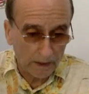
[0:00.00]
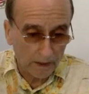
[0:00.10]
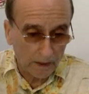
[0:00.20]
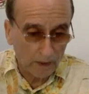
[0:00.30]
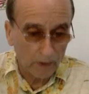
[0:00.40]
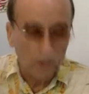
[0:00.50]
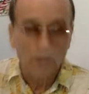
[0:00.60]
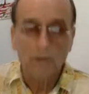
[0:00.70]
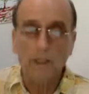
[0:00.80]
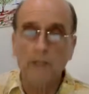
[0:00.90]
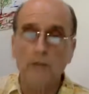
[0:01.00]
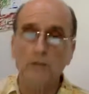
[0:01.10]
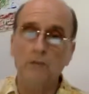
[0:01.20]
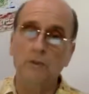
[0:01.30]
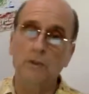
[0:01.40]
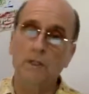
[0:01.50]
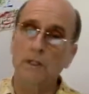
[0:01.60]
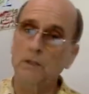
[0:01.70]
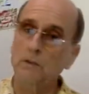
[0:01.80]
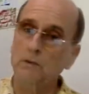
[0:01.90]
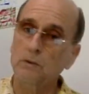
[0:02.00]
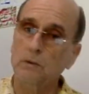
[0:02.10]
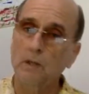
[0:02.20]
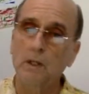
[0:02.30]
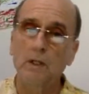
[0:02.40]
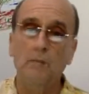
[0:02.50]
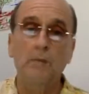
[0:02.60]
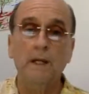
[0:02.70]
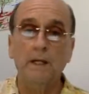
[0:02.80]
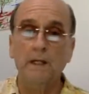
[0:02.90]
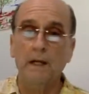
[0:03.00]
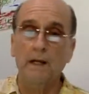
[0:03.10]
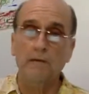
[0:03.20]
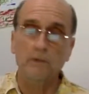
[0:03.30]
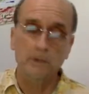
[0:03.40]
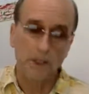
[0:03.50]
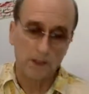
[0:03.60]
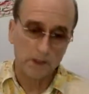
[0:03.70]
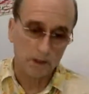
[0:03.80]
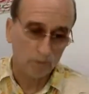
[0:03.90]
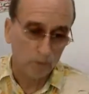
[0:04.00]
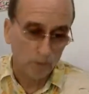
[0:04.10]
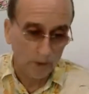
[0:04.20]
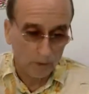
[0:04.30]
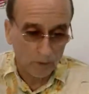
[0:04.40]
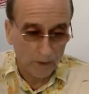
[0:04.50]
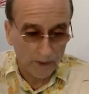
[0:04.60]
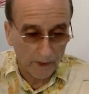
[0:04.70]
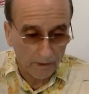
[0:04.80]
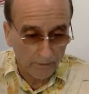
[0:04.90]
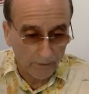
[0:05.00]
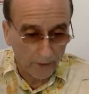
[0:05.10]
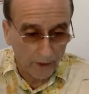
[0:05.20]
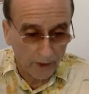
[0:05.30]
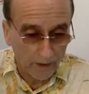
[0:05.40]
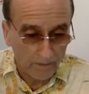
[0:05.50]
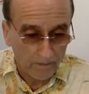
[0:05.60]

And then later you can get into paid advertising if you want to go it that far.